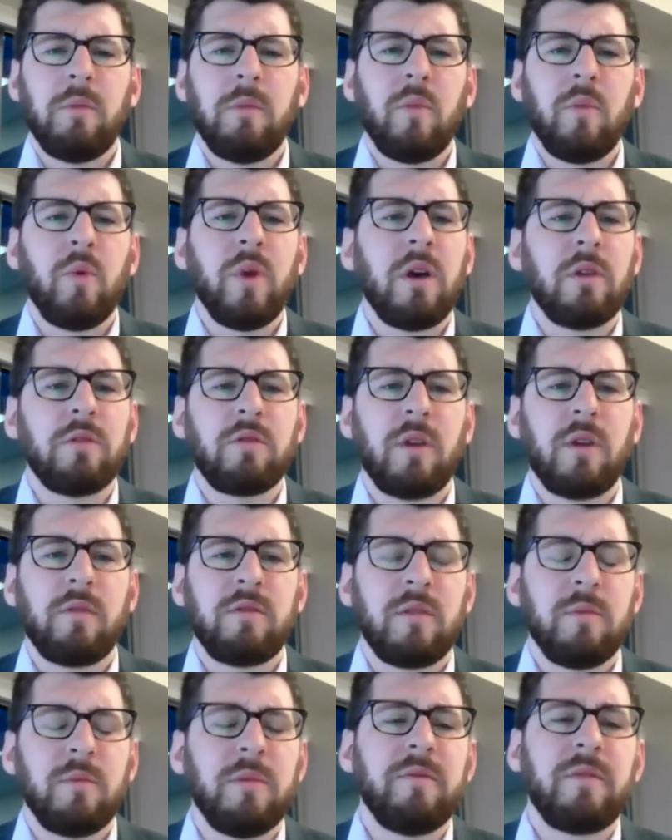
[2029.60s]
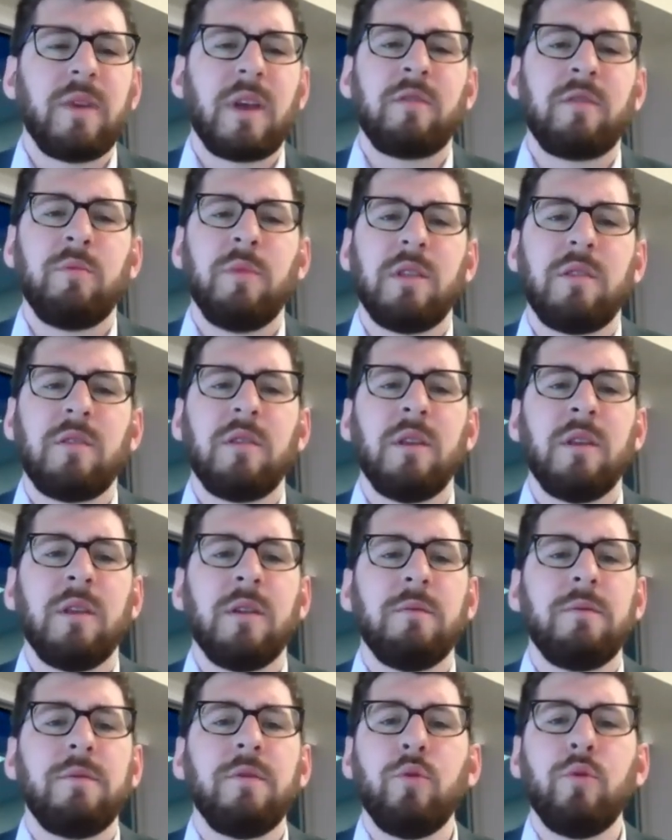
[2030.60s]
We also have some investments
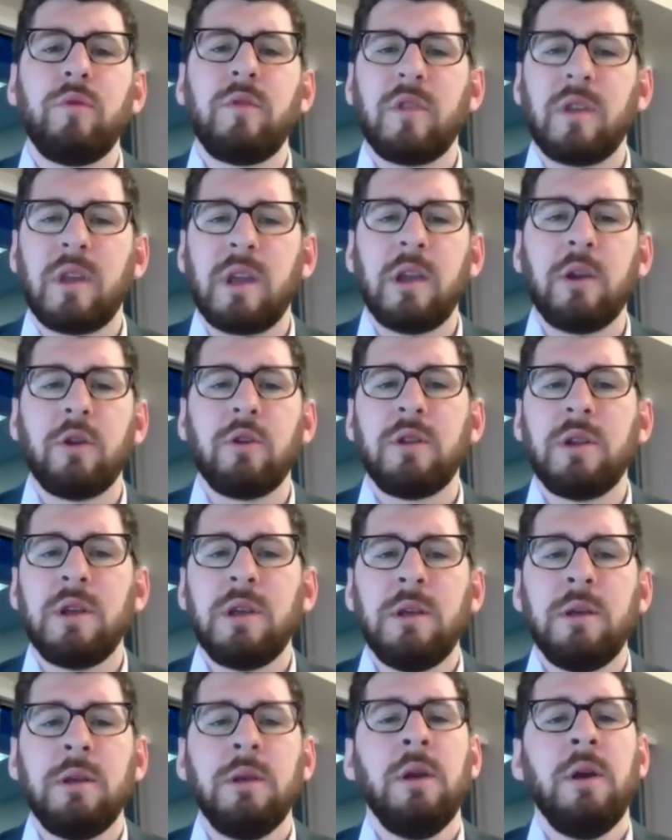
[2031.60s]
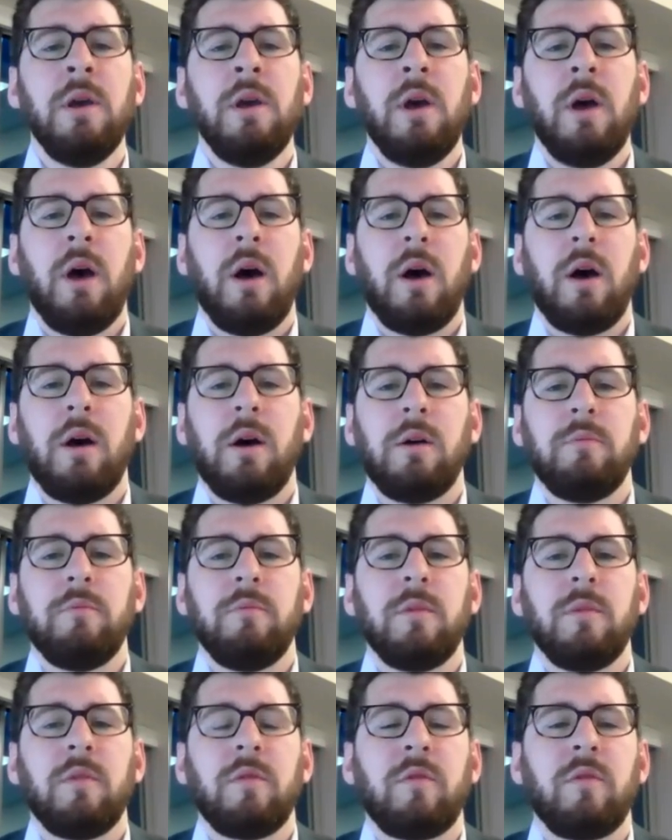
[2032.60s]
in food security.
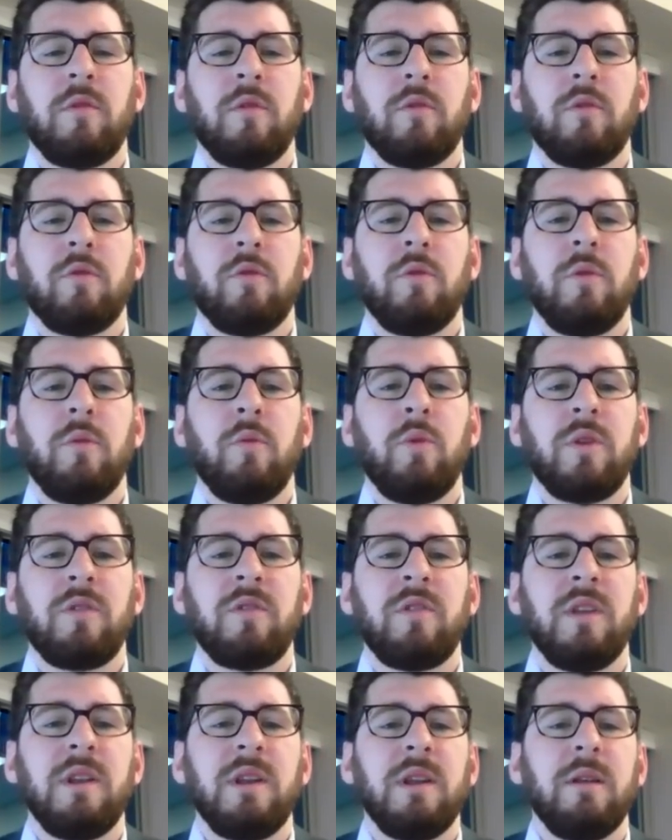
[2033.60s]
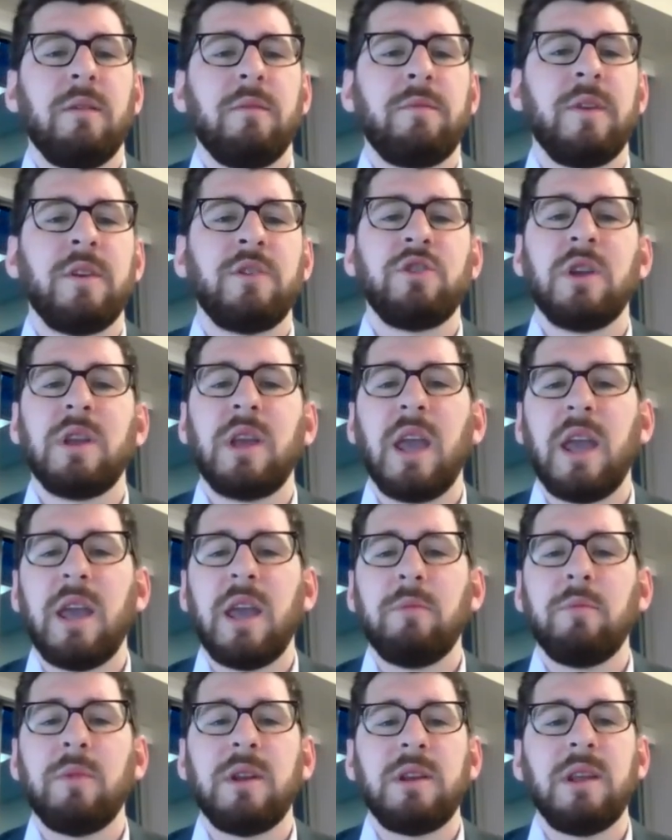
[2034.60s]
So within fish and
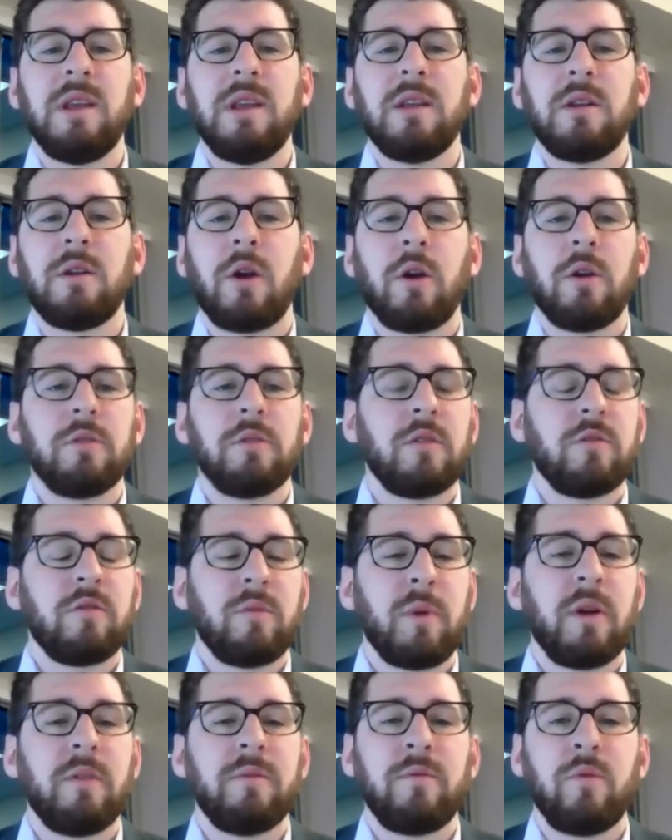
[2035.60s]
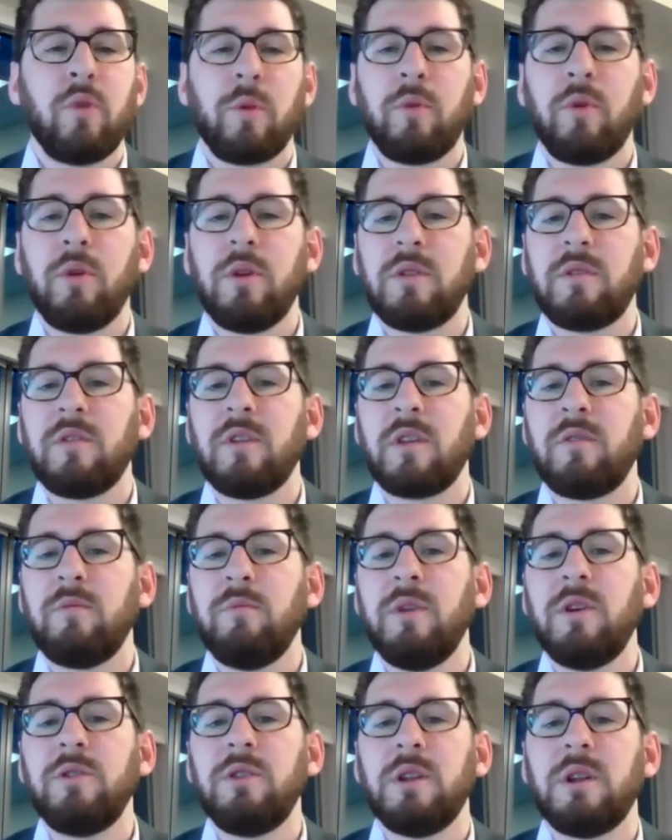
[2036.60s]
game and DNR, there's about $4.6
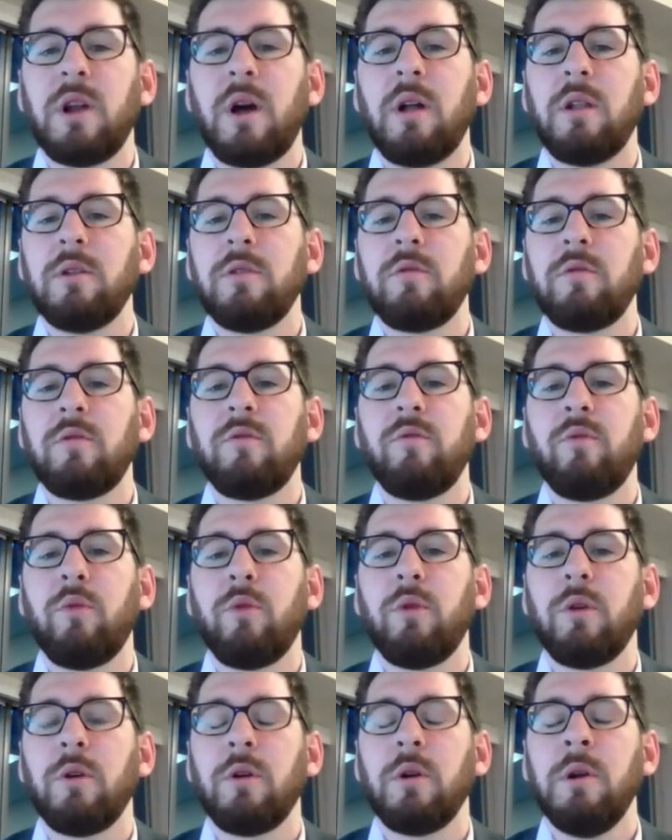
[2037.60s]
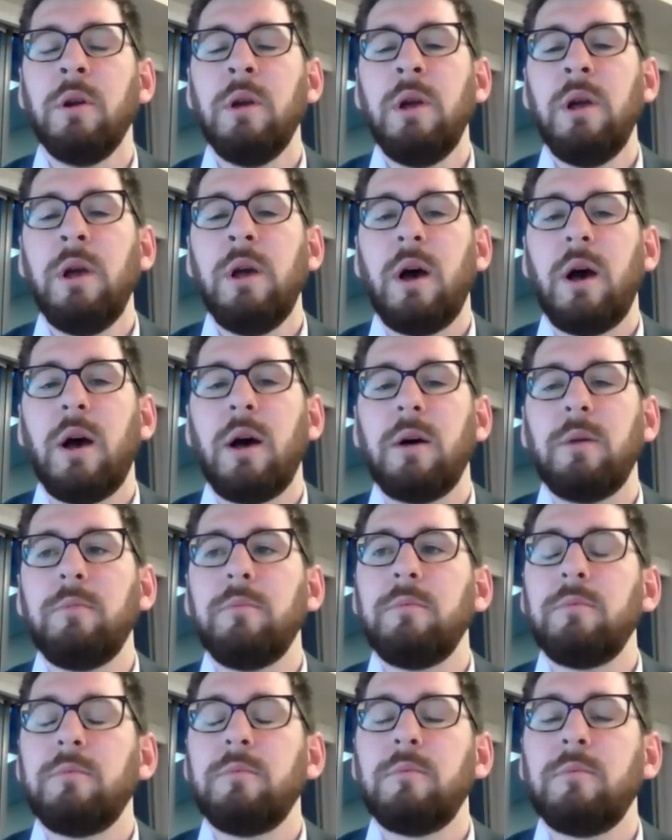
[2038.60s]
million for
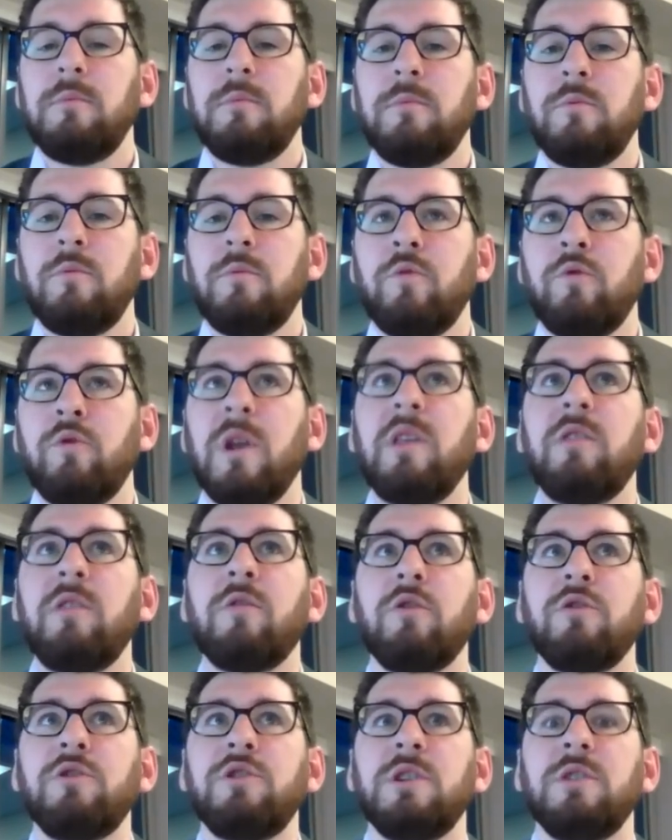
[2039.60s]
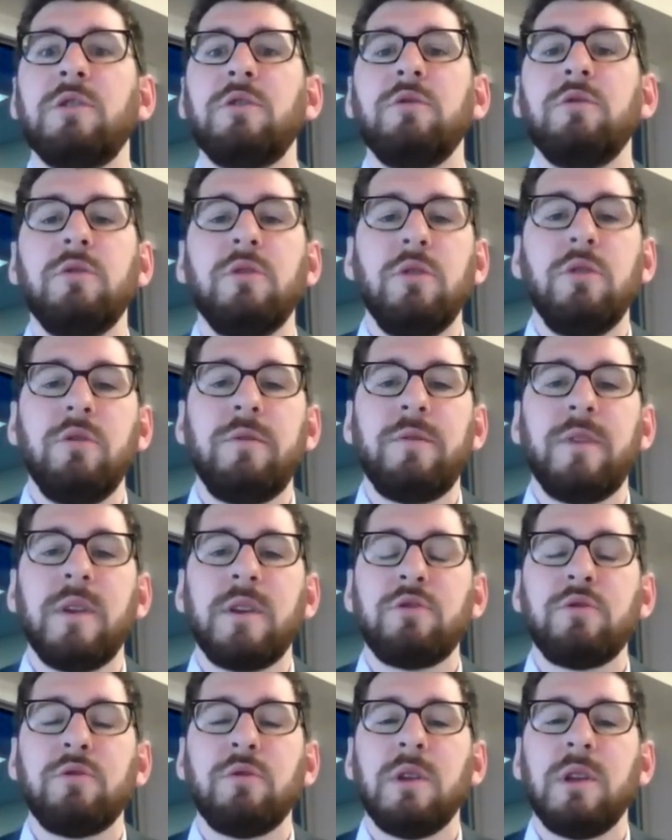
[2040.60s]
research into new
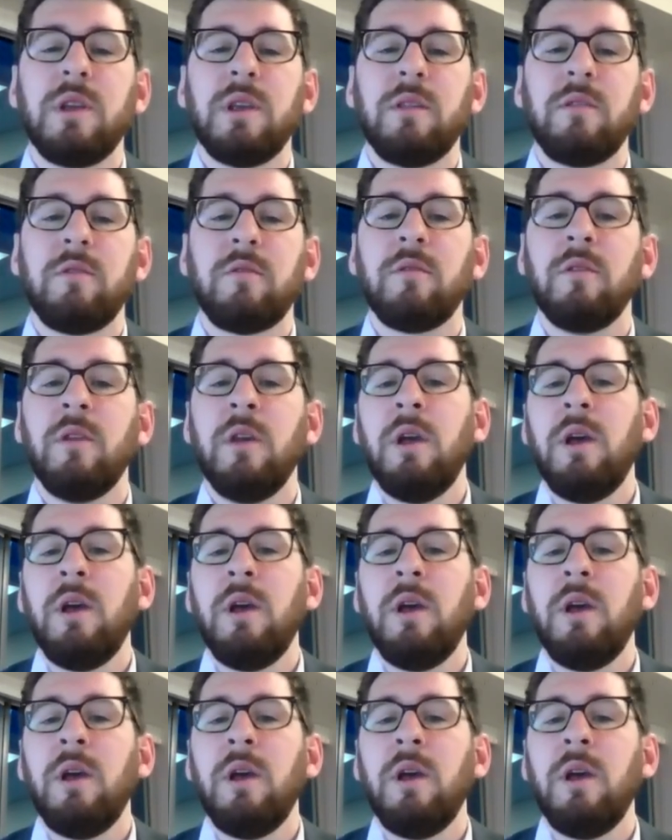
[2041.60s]
fisheries,